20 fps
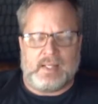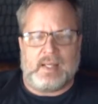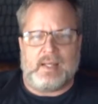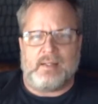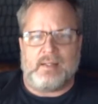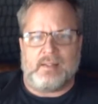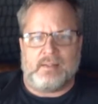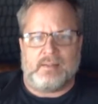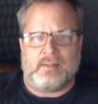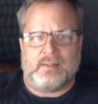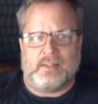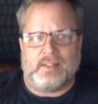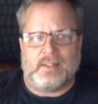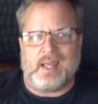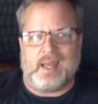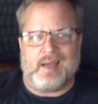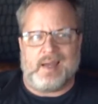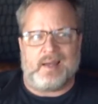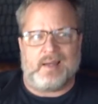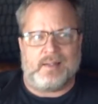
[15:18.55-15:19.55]
Yeah.
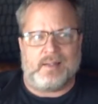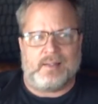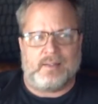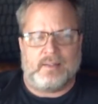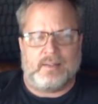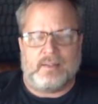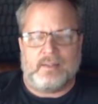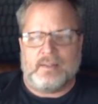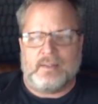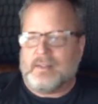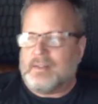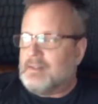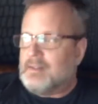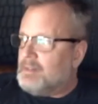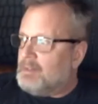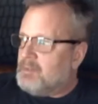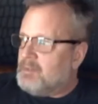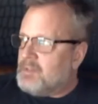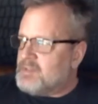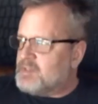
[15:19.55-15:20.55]

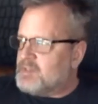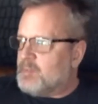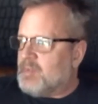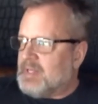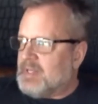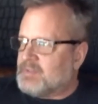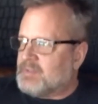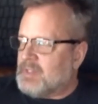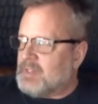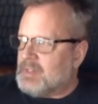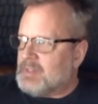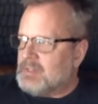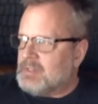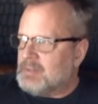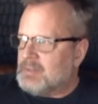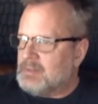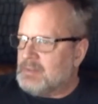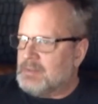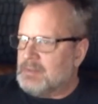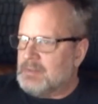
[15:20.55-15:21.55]
There's the Metro.